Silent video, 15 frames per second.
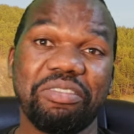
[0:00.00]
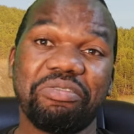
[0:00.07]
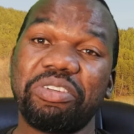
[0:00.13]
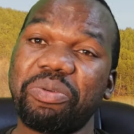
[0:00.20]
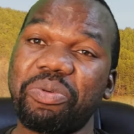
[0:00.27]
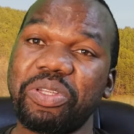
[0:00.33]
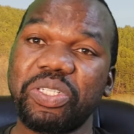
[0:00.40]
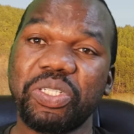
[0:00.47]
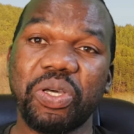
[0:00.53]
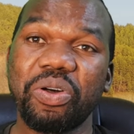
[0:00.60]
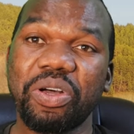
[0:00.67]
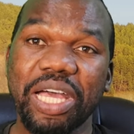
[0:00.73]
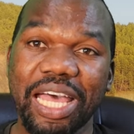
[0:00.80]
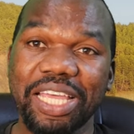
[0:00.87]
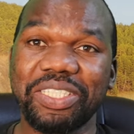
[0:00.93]
If we want to
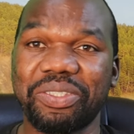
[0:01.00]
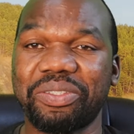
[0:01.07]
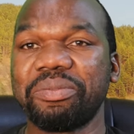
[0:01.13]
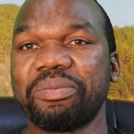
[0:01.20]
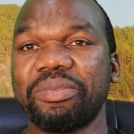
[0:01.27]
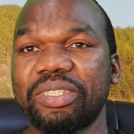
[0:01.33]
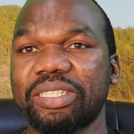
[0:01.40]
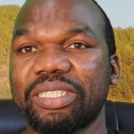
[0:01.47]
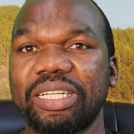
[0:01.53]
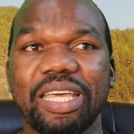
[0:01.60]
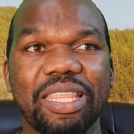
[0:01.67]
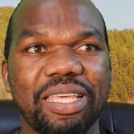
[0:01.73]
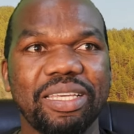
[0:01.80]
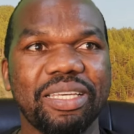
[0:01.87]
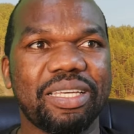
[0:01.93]
go casual,
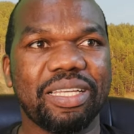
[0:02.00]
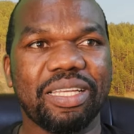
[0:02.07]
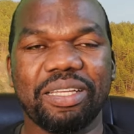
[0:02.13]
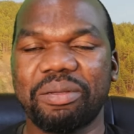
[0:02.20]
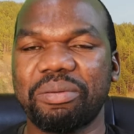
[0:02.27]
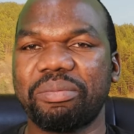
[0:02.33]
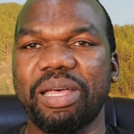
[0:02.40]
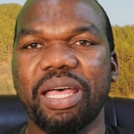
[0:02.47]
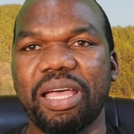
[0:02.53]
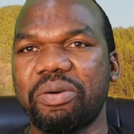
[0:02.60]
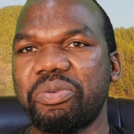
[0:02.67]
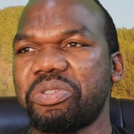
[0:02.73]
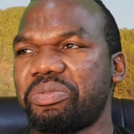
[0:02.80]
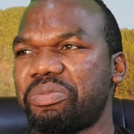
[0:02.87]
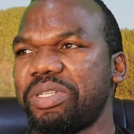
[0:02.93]
I think
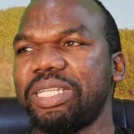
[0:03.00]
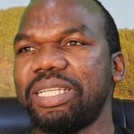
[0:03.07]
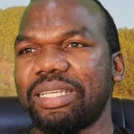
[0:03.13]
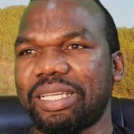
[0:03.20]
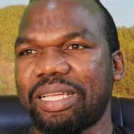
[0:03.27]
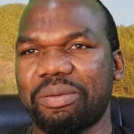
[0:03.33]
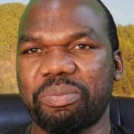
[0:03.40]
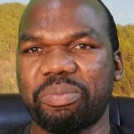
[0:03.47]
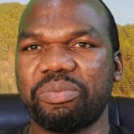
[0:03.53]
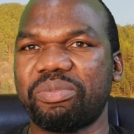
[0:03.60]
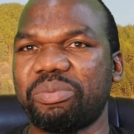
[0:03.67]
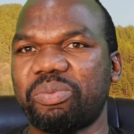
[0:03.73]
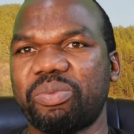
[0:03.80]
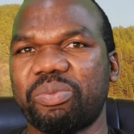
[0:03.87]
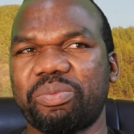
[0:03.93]
I was reading,
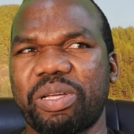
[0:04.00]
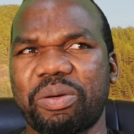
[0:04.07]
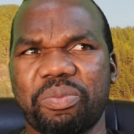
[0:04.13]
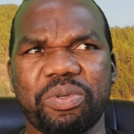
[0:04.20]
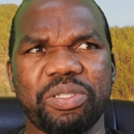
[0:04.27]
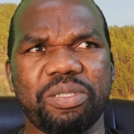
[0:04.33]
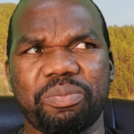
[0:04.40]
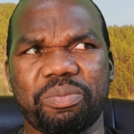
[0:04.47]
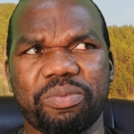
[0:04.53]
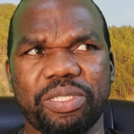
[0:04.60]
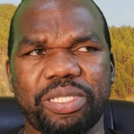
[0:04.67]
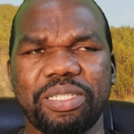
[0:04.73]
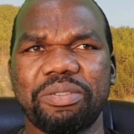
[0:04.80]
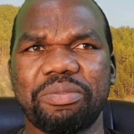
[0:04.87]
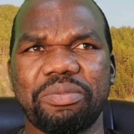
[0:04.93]
was
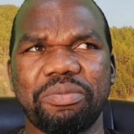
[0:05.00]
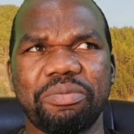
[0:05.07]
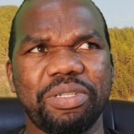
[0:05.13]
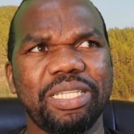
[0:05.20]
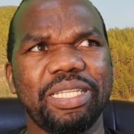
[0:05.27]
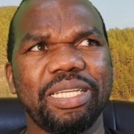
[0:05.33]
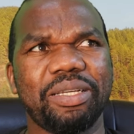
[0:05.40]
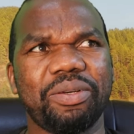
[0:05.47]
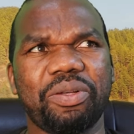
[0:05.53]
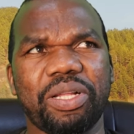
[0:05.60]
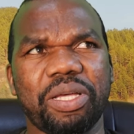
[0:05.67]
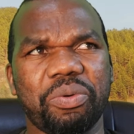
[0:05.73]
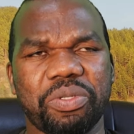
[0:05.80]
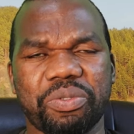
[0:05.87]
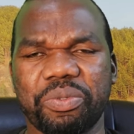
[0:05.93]
it reading
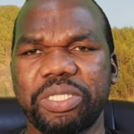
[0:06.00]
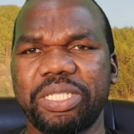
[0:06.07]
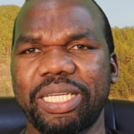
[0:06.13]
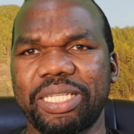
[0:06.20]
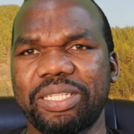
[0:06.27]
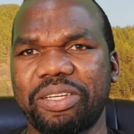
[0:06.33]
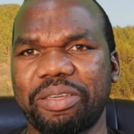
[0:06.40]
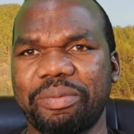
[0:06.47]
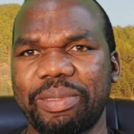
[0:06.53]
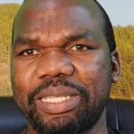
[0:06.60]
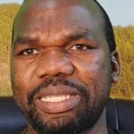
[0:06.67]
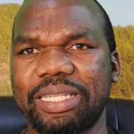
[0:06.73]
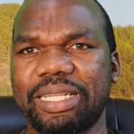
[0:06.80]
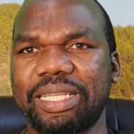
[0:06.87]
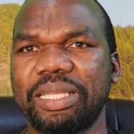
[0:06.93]
or I was watching a
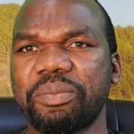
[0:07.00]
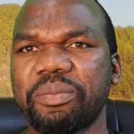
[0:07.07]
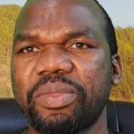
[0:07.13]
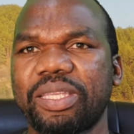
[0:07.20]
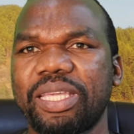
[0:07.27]
documentary?